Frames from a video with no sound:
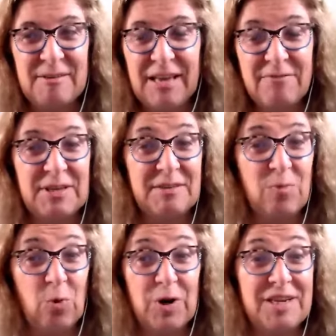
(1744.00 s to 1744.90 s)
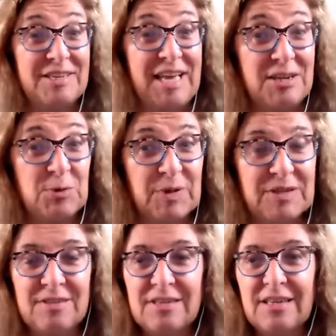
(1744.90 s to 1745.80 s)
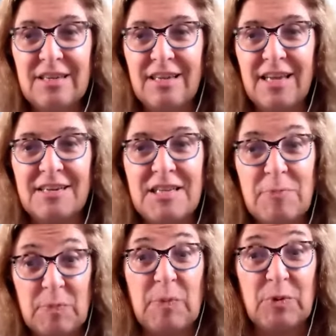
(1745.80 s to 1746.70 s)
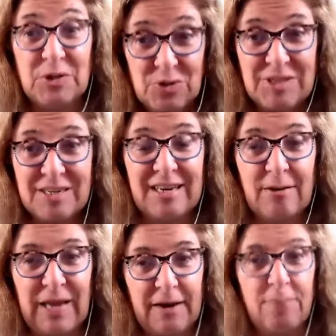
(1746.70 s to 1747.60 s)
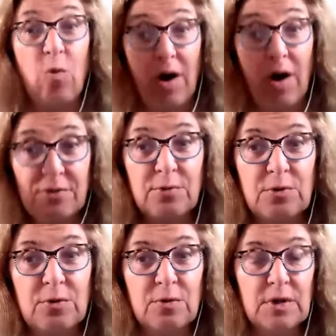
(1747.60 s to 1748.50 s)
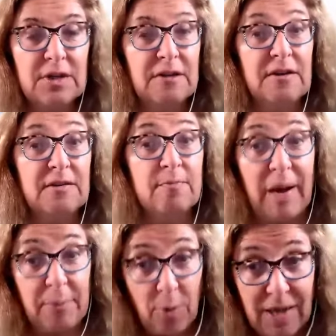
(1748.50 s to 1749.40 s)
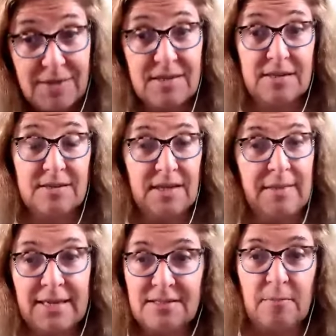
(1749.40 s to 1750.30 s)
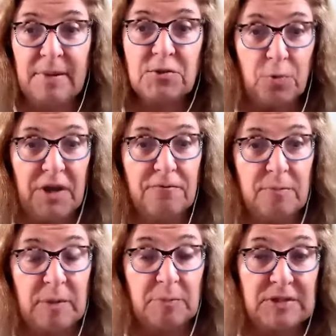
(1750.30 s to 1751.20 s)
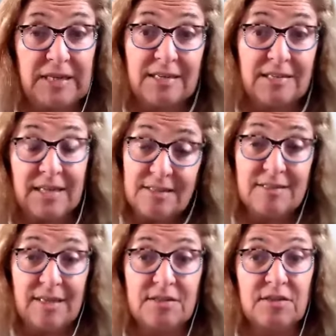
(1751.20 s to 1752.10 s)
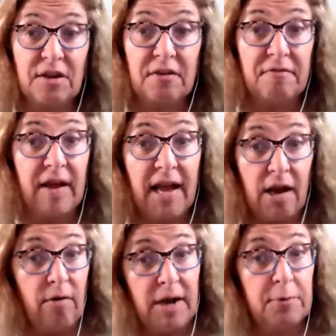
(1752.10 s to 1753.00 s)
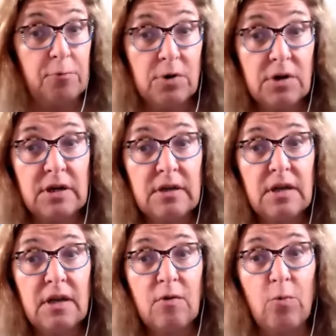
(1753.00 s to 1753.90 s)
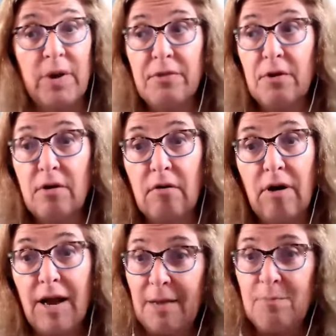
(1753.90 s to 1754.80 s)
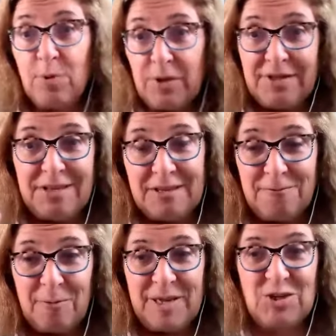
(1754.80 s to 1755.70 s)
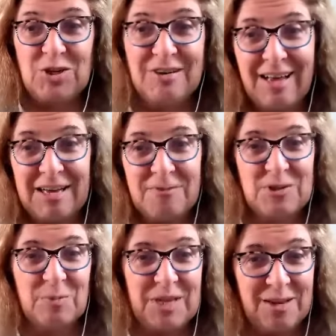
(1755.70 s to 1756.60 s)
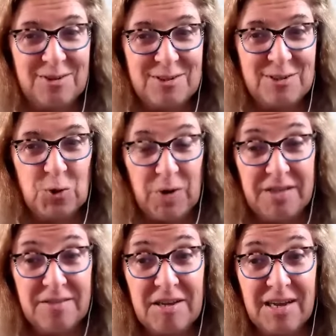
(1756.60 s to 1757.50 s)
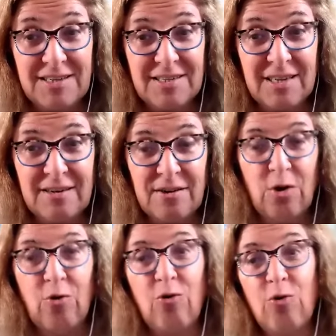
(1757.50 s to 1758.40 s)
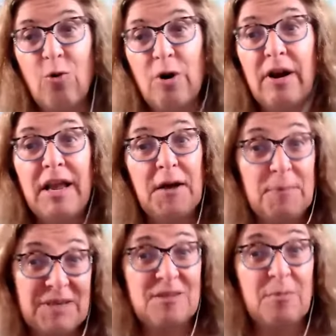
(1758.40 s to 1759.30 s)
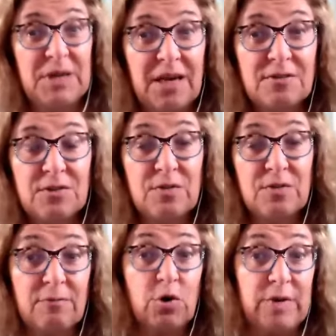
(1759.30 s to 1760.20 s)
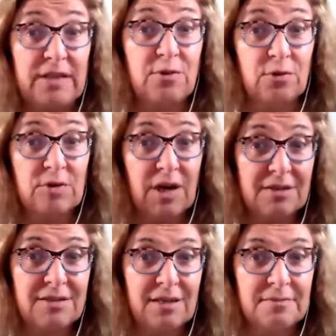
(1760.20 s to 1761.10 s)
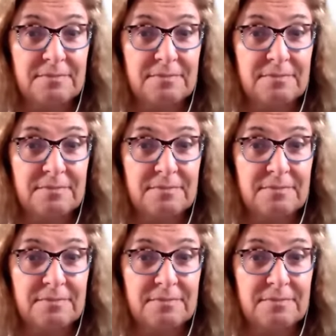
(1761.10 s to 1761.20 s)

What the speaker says: having more engagement and keeping people interested. And I kind of walk through my process, and that's the best way for people to get a sense of how I work, whether I'm pulling the information out of somebody else and creating the content, or helping somebody else create their own content.